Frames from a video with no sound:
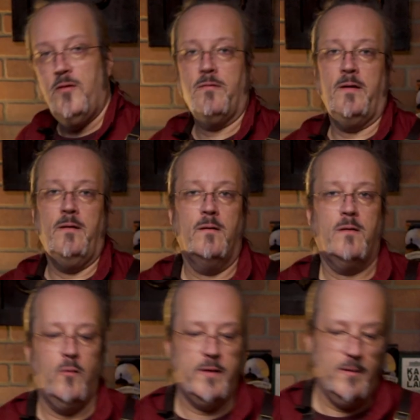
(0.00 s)
using
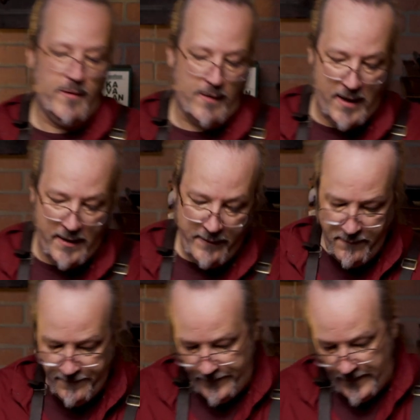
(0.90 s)
Coca Americano,
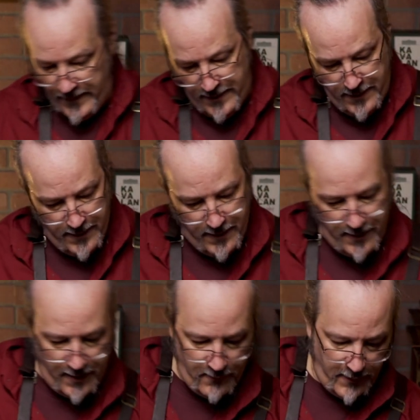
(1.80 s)

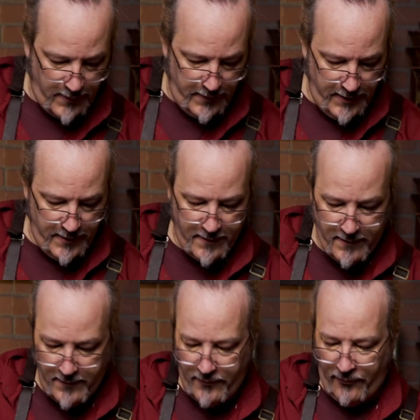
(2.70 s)
and we're going to need
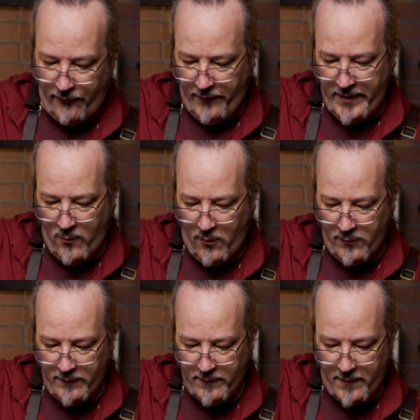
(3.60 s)

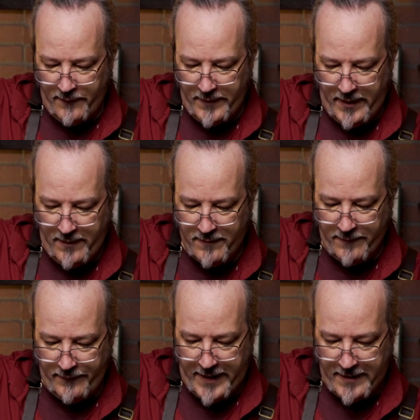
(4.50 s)
3/4 of an ounce
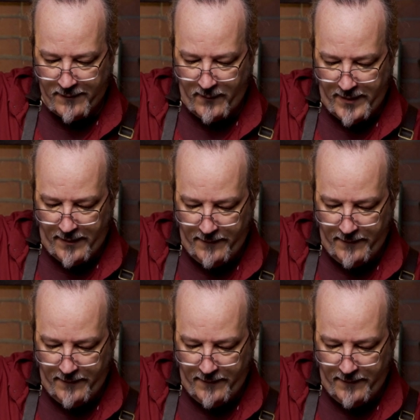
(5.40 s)
of that as well.